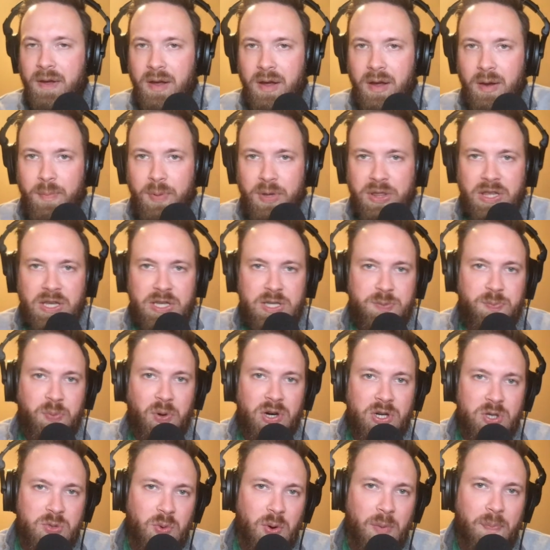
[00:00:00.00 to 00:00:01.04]
But the
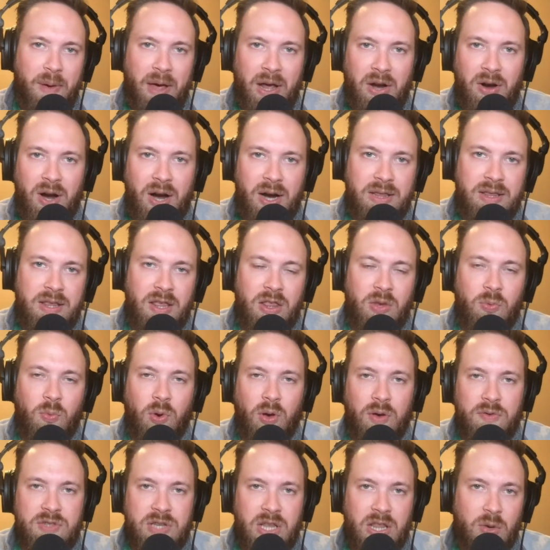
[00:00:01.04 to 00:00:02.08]
Spurs were better at it than the
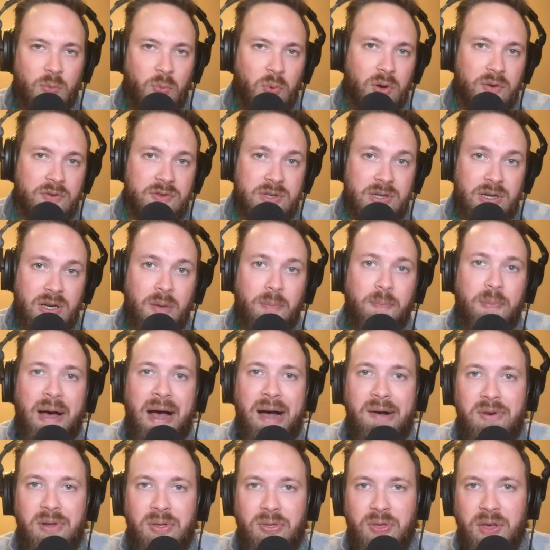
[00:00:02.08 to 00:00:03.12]
Wolves. And the Wolves
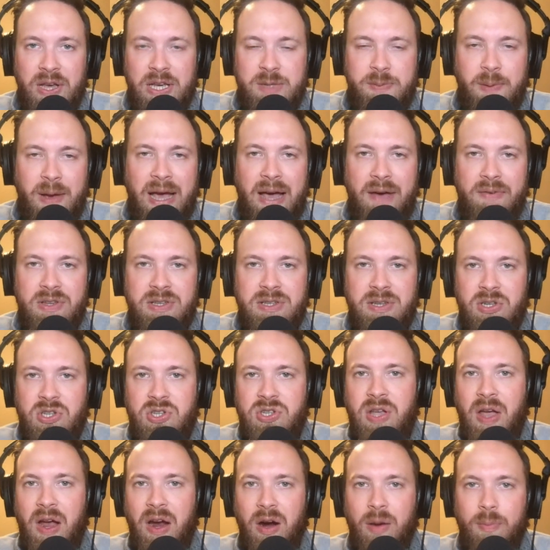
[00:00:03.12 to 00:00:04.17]
compounded things by having
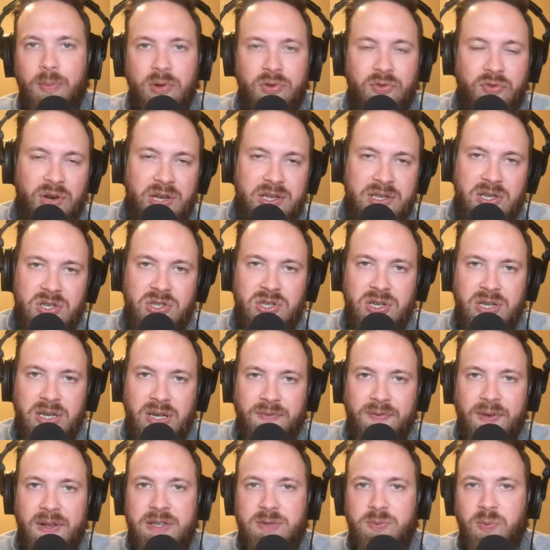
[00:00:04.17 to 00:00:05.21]
such terrible transition
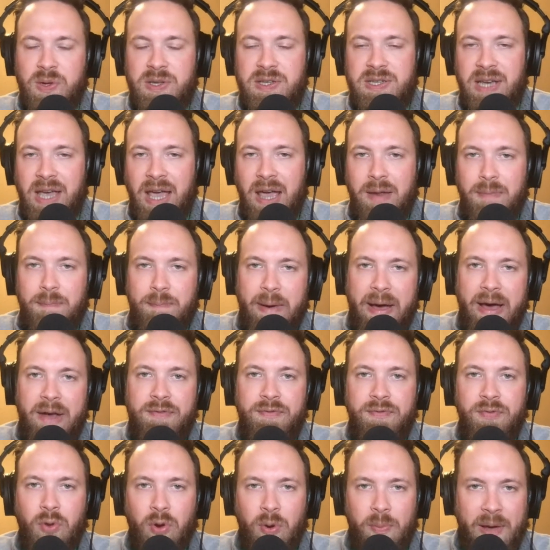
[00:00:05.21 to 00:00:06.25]
defense. Once again, bad
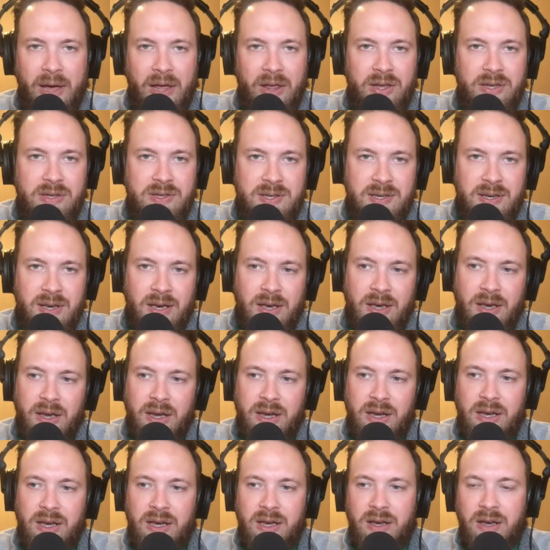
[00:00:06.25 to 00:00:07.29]
floor balance,
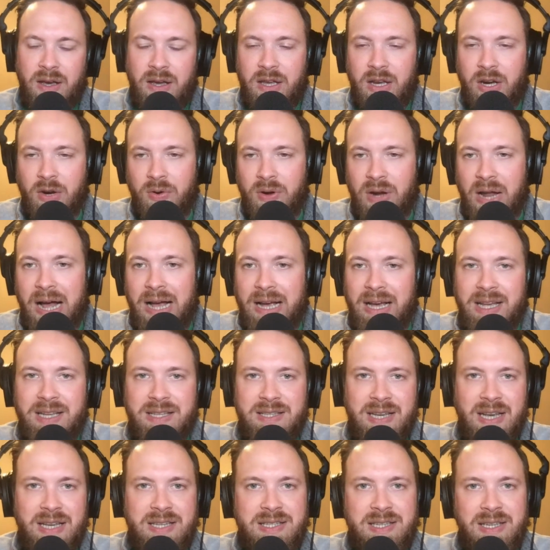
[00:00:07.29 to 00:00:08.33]
you know, not
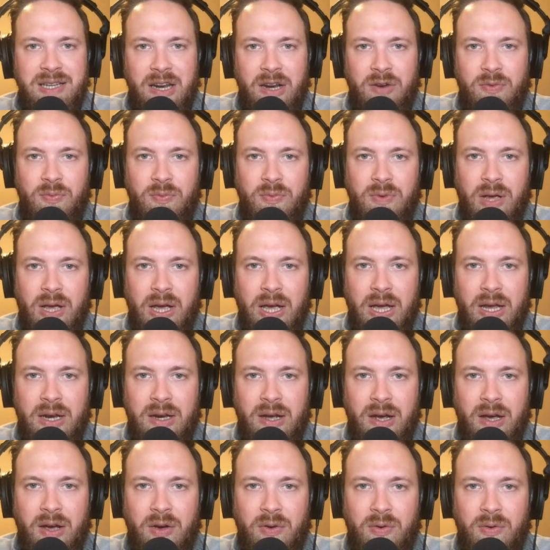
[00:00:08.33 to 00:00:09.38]
contesting
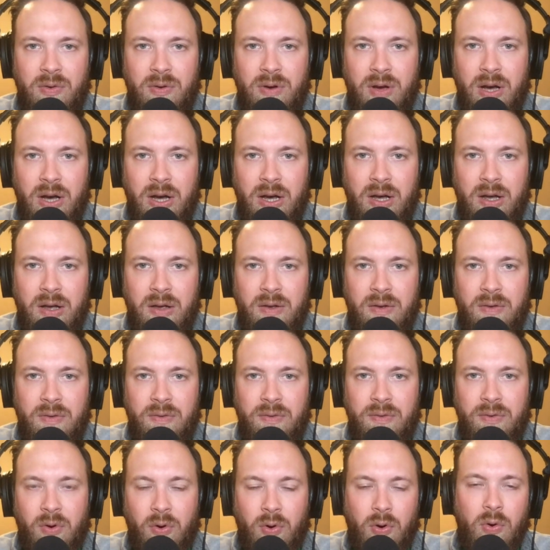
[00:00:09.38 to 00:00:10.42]
not
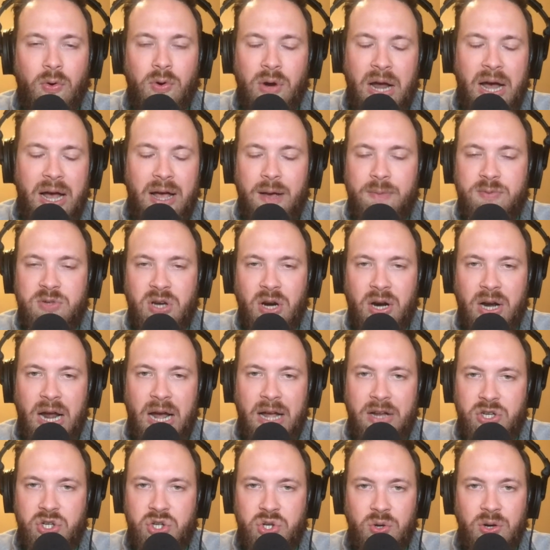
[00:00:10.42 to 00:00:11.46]

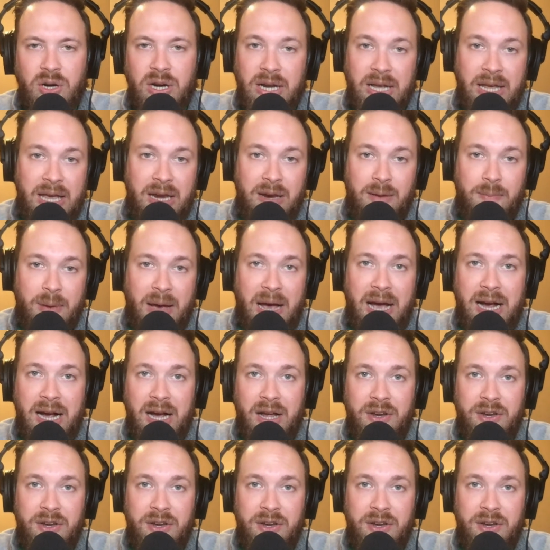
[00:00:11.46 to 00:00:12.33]
shooting and getting back on